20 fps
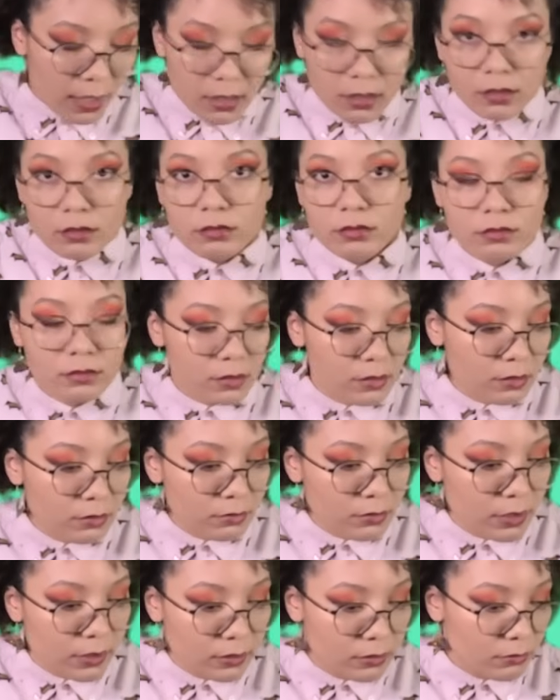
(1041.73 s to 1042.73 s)
I don't
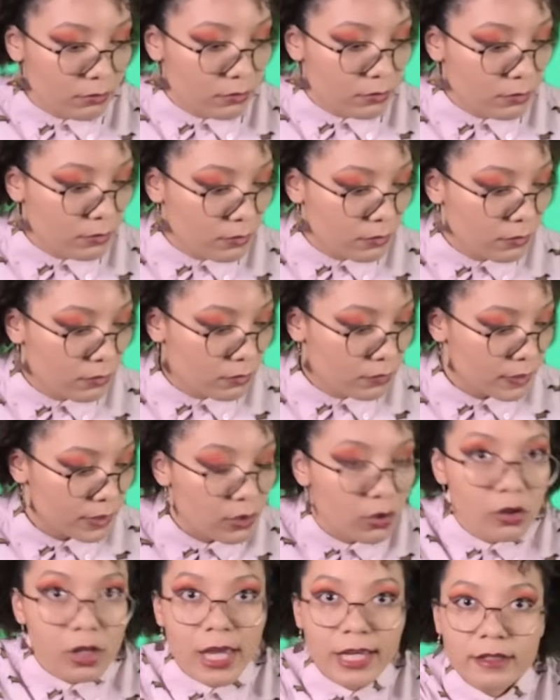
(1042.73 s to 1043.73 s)
know, like
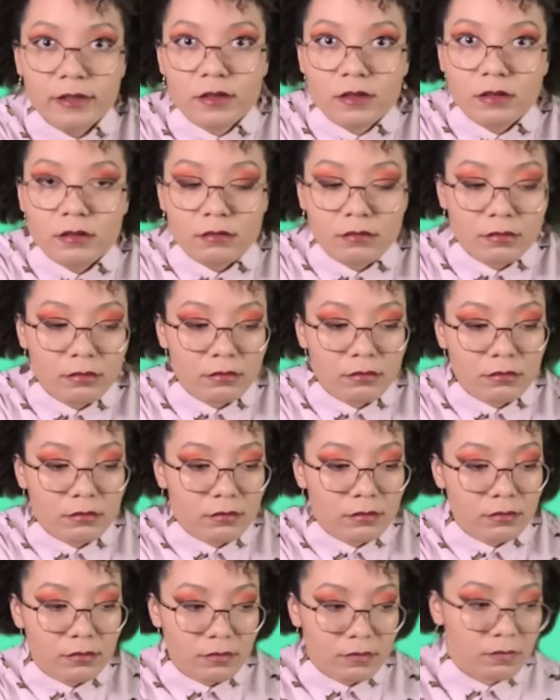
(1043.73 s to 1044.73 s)
its little legs,
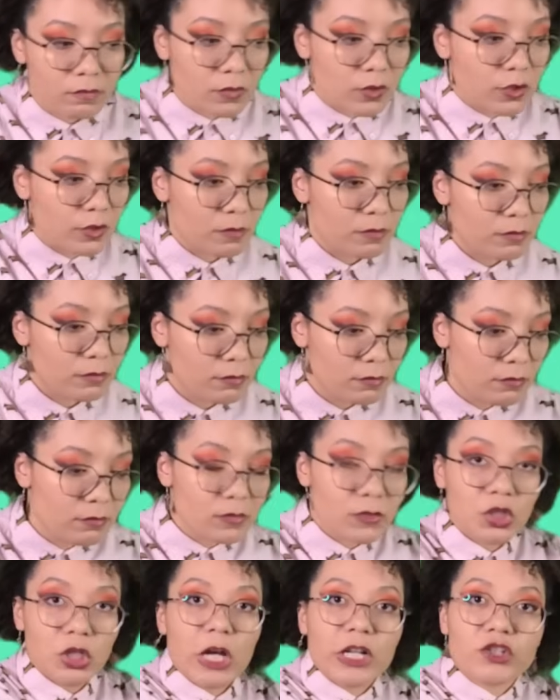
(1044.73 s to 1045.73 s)
just
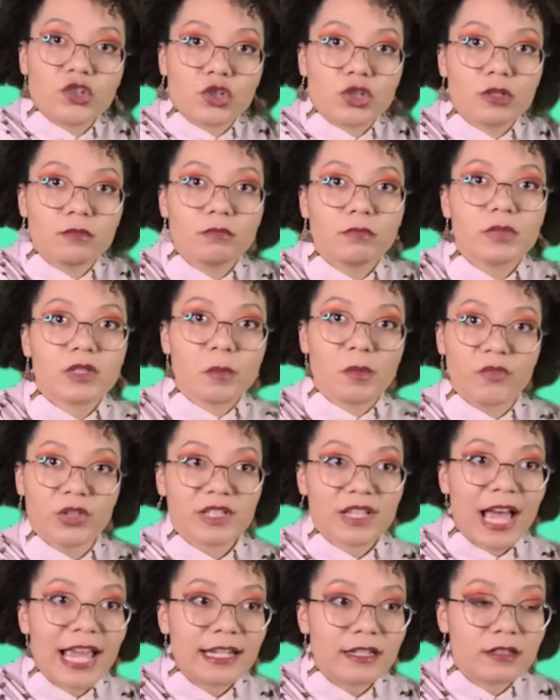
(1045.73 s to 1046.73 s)
touch some of
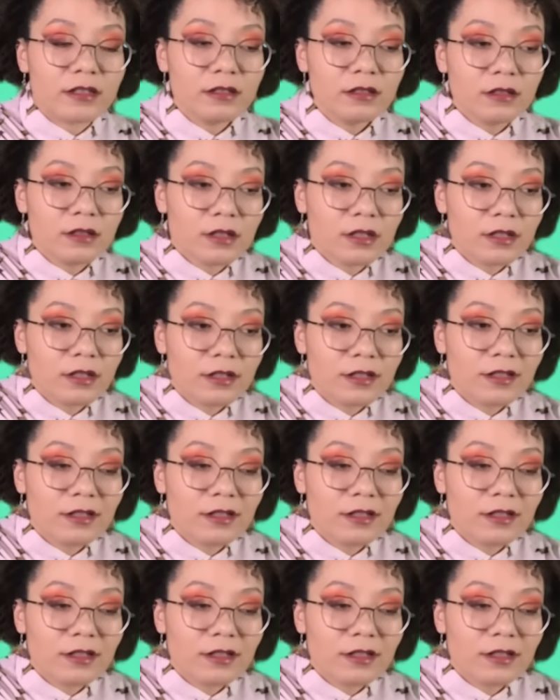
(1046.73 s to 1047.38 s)
its chitin